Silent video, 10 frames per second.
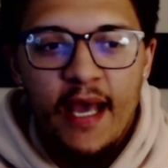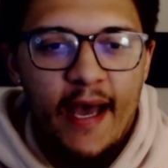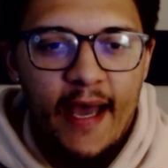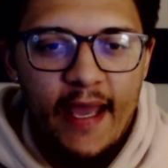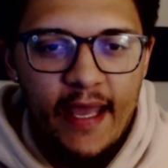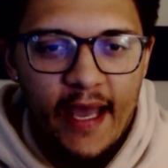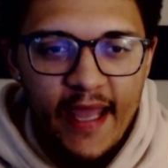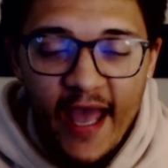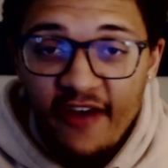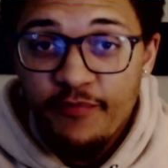I, I,
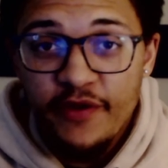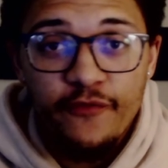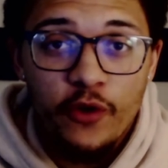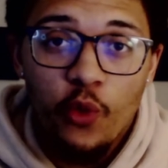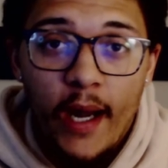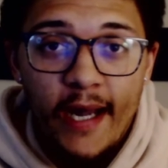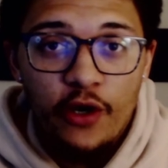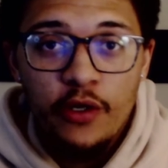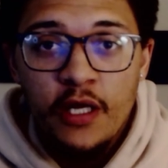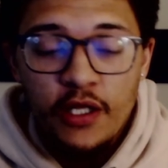have been for a
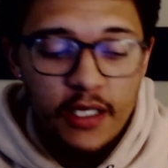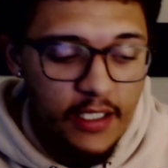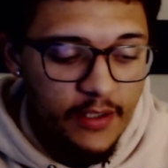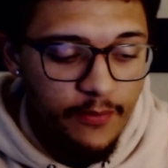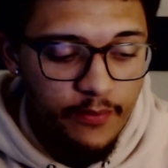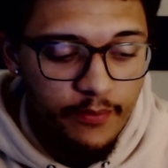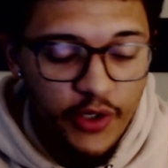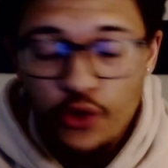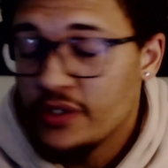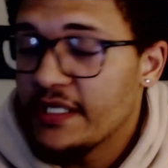while. Uh,
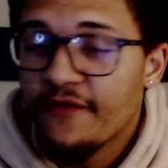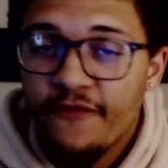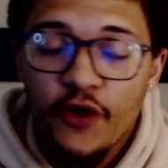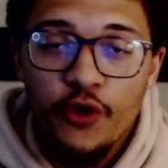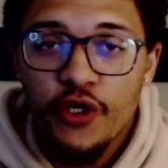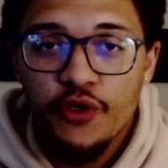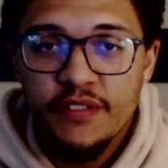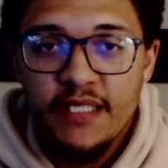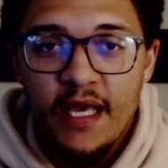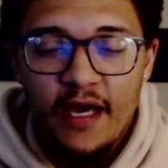posting
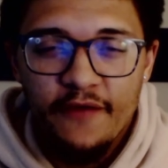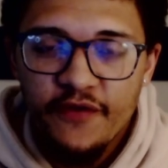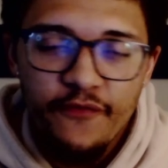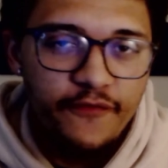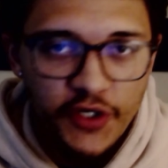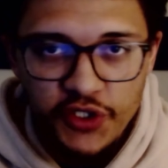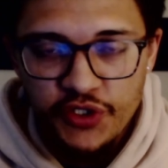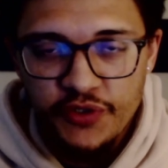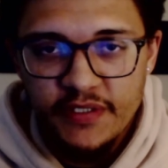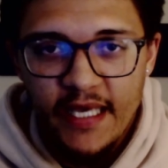photos of different photo
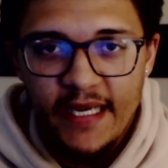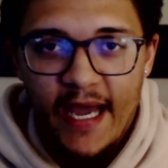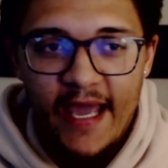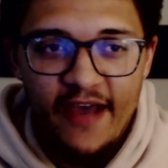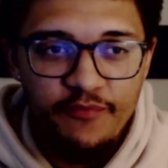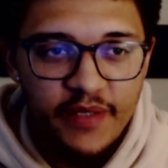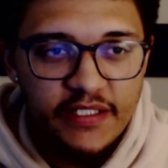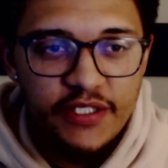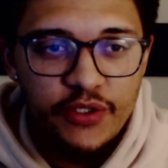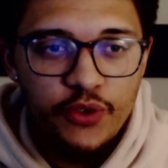shoots that I have
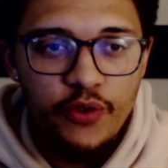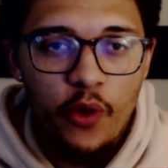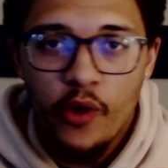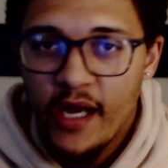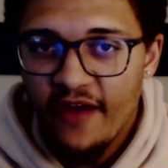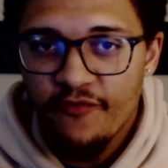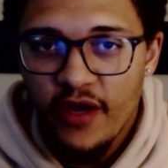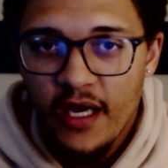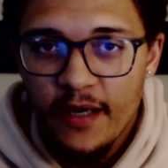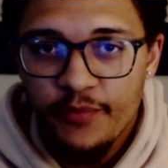been to or have
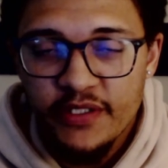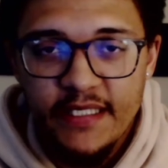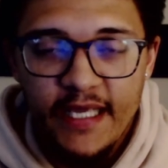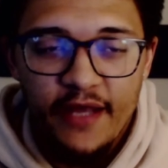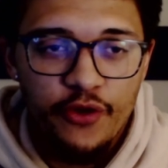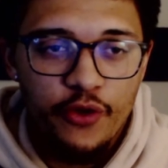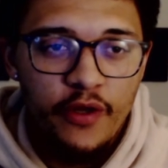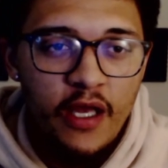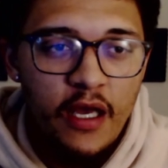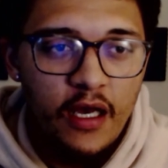uh, put
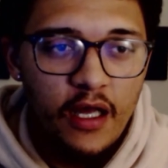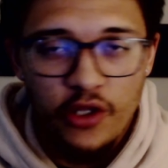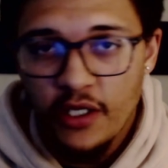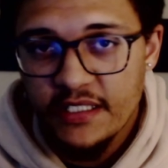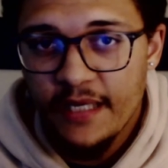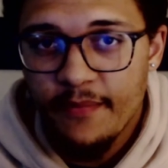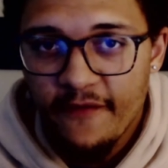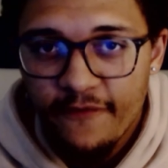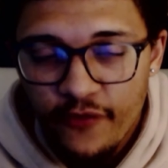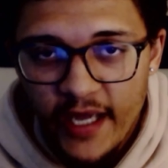together uh, alongside my
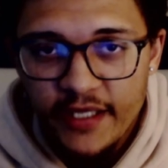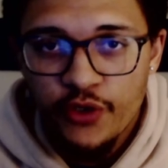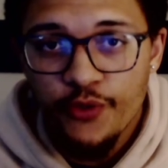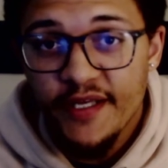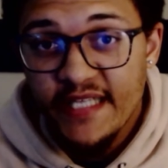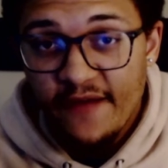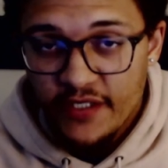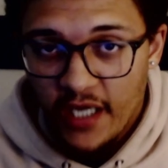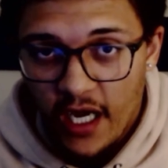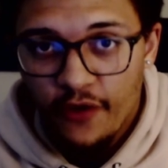friend who is a
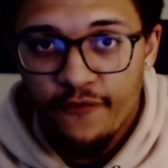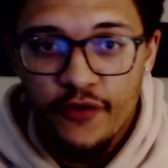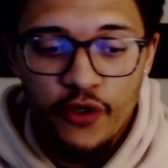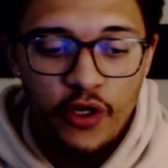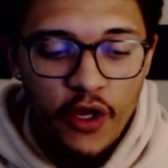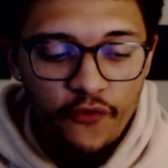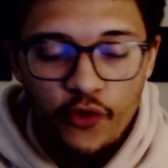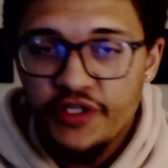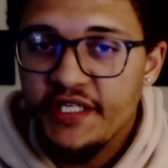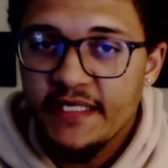photographer
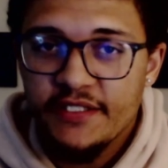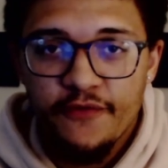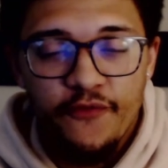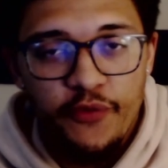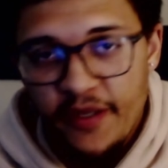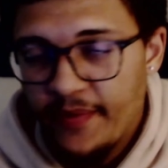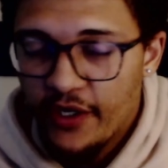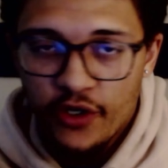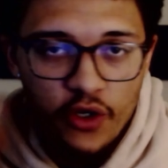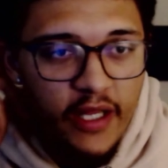for Jester for the
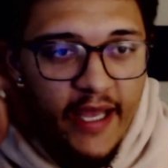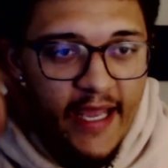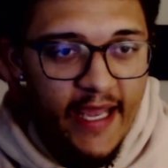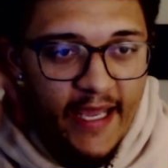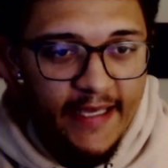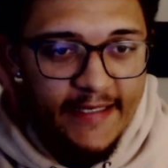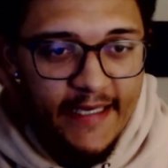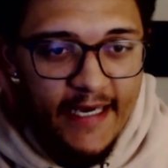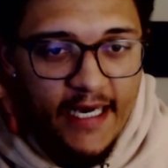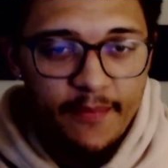apparel. And
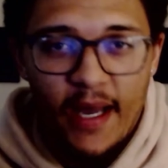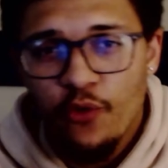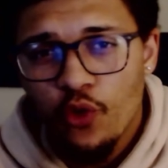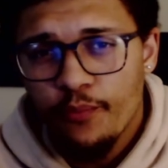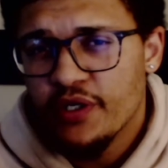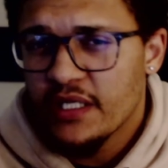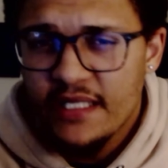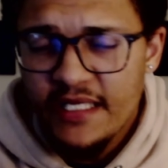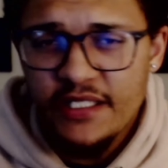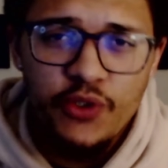um, I will put a
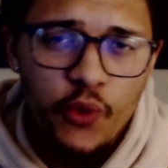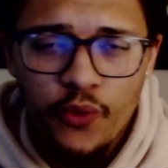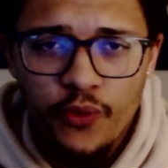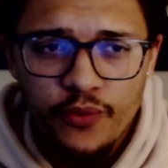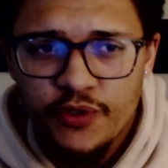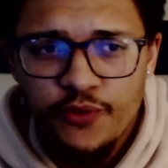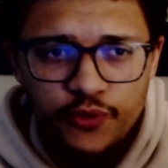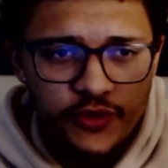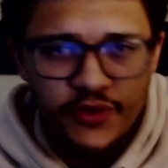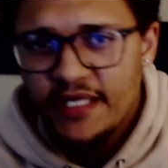link to
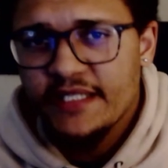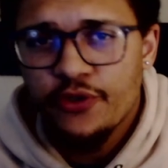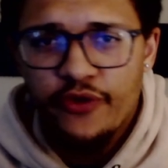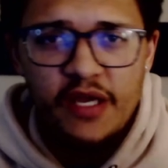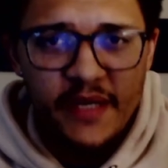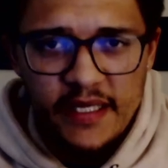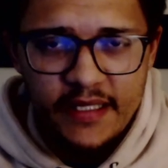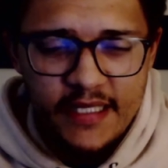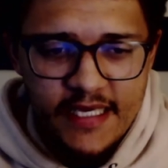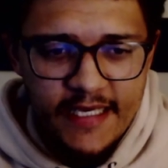to to the Instagram
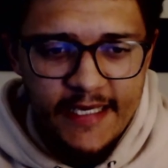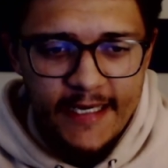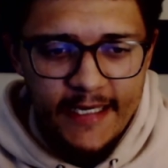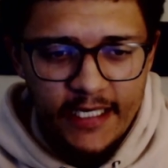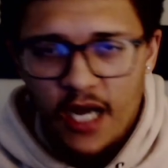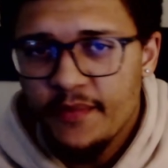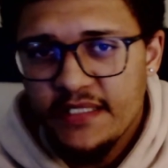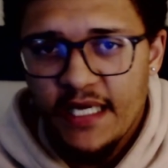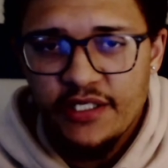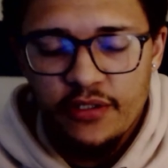in the uh, comment
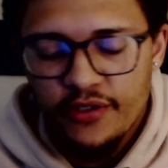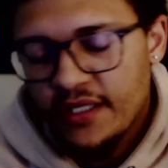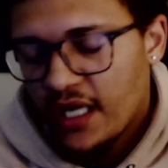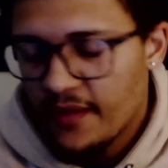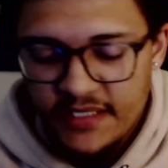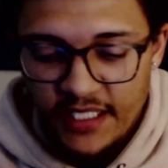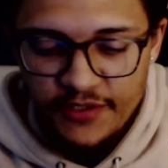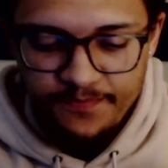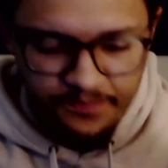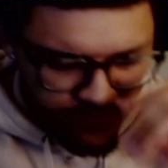section or not the comment
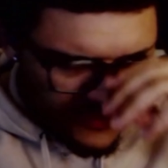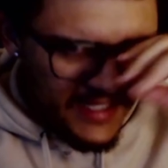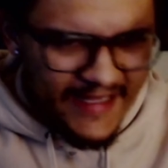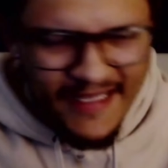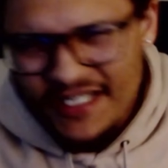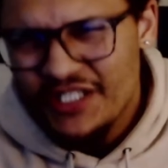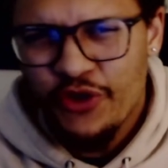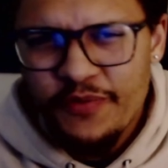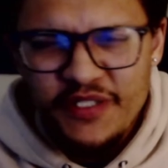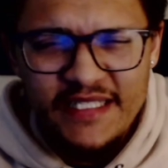section in the
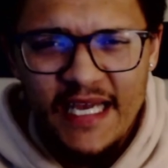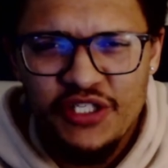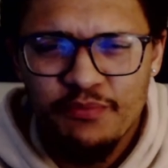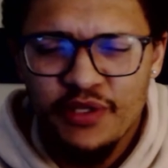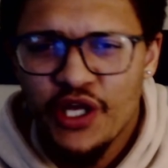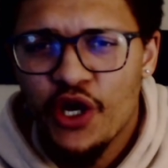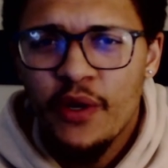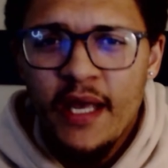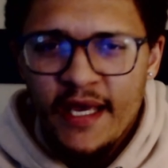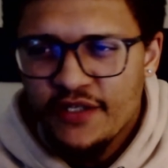description section
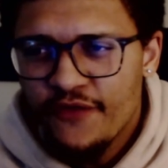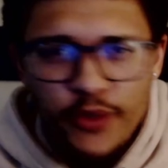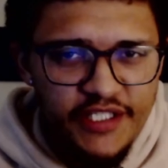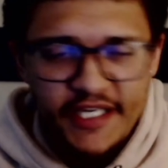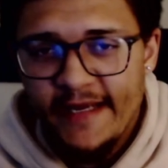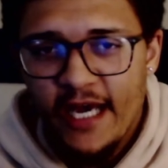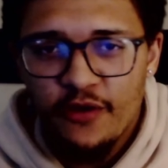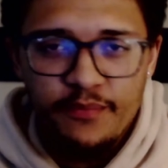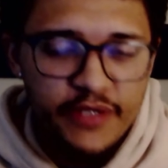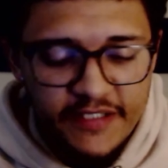below. So if you want to check it
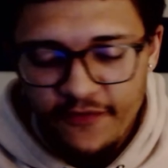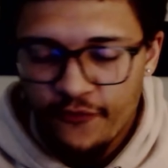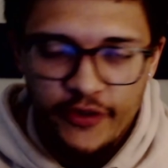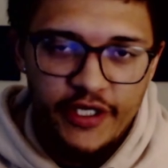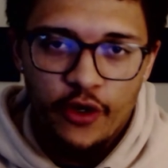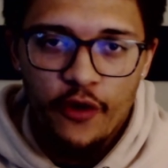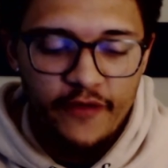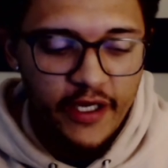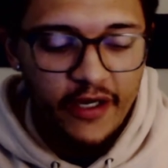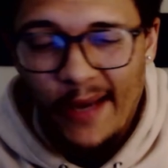out, please feel free to go
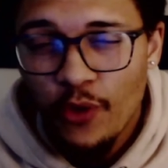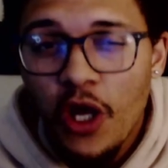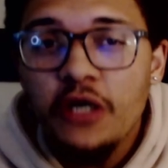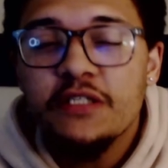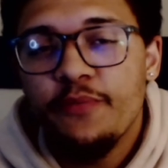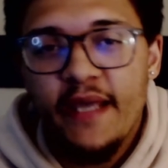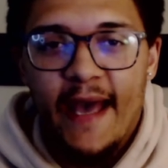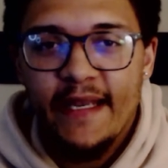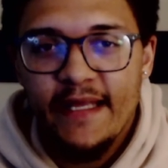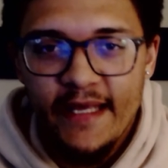over there. I will also be
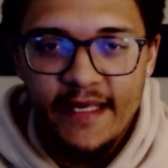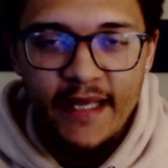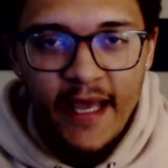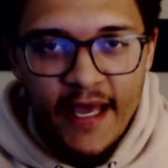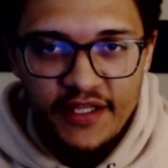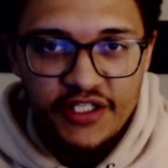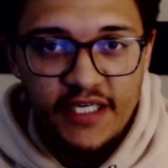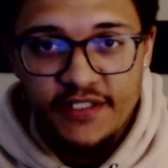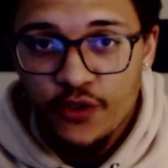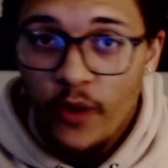adding in the
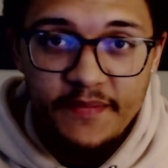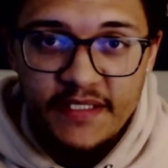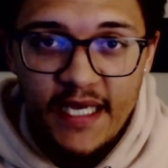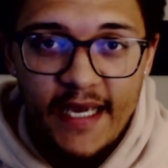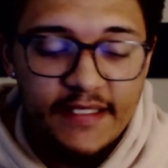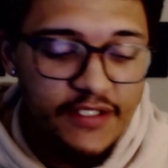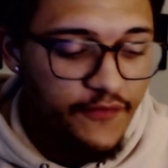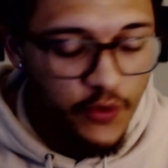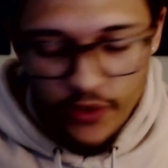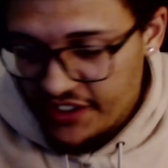Jester website. So
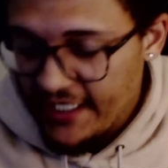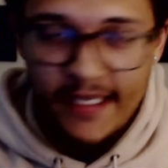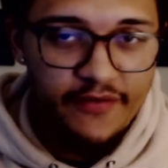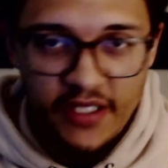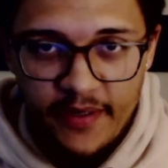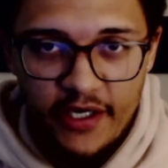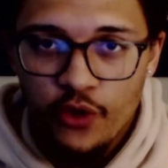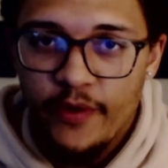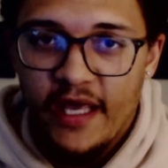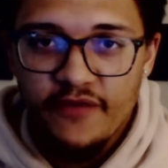if you want to check out the
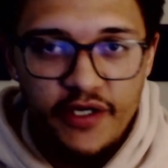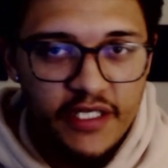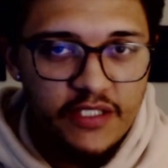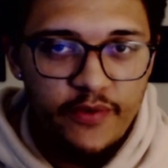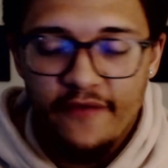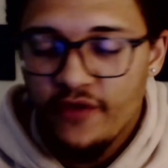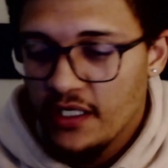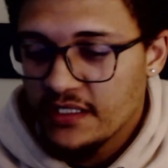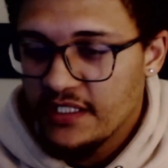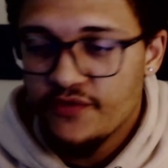apparel, we have hoodies, we have
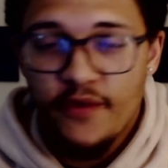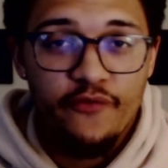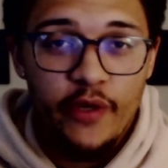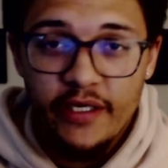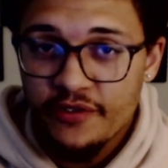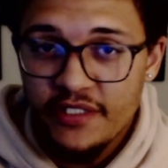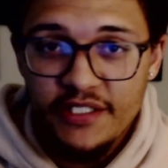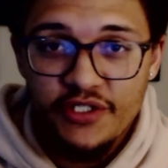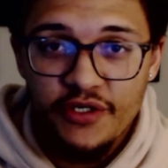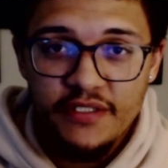long sleeves, we have regular
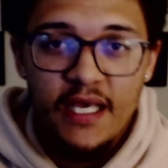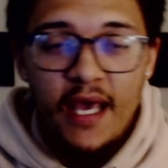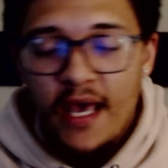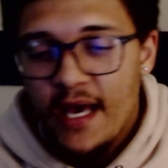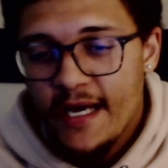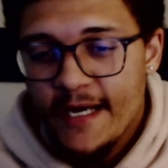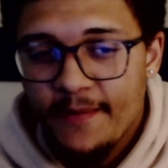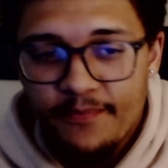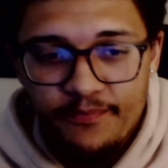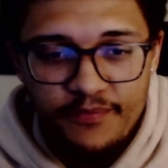t-shirts,
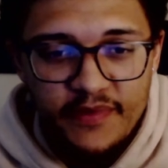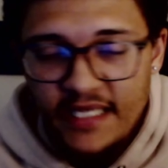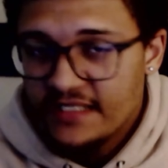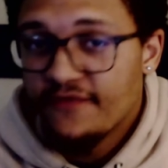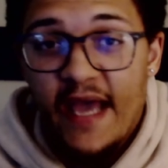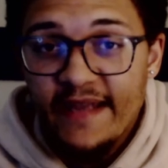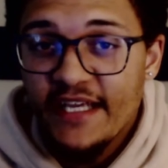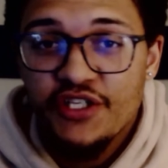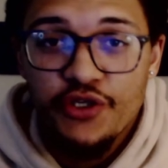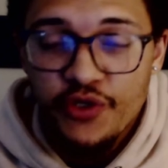um, things of that
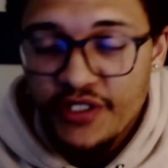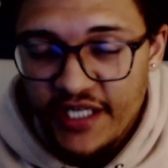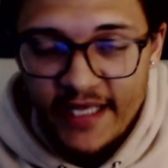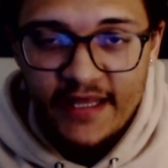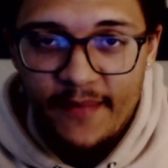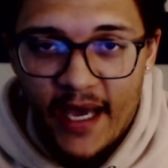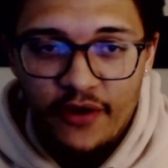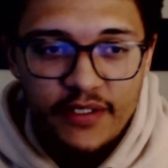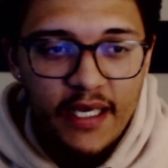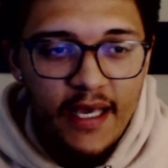nature. You can check them
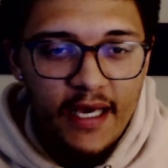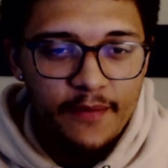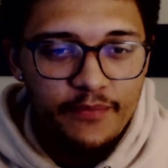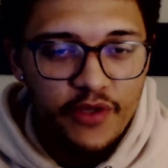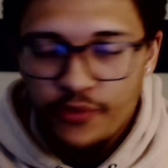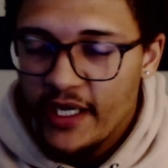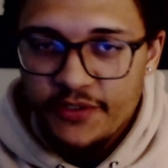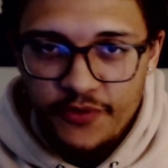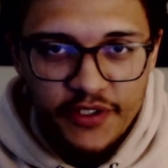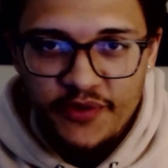out. Um, they're
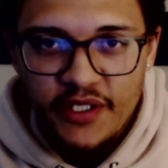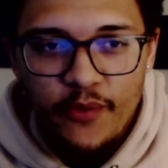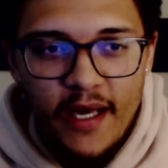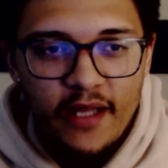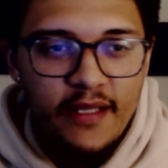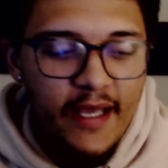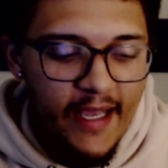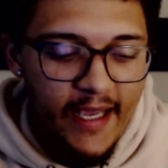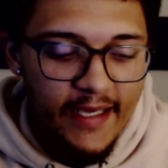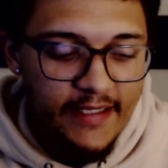priced really, really well,
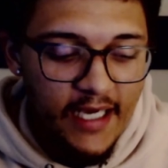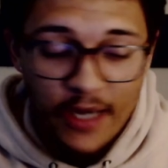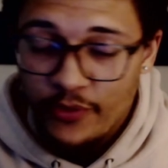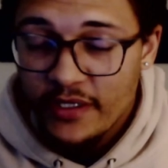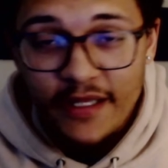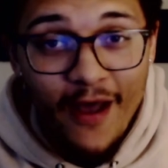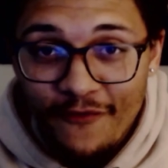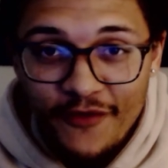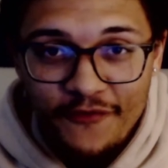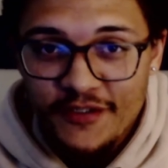and uh, I would
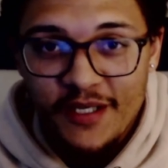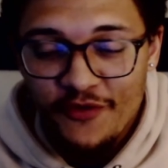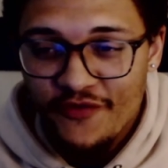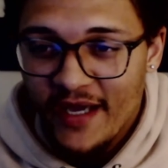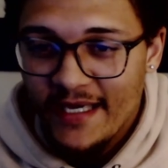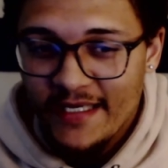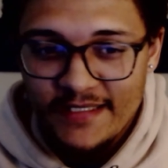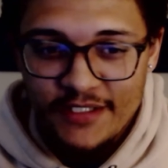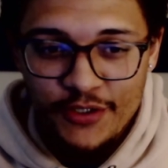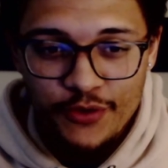love for some of you
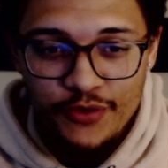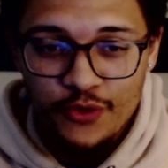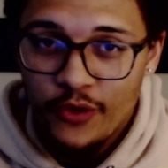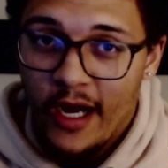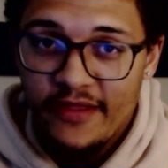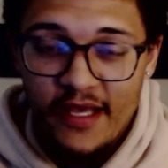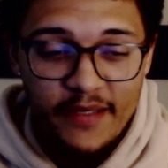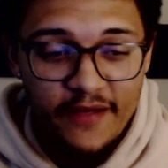guys to to rock them.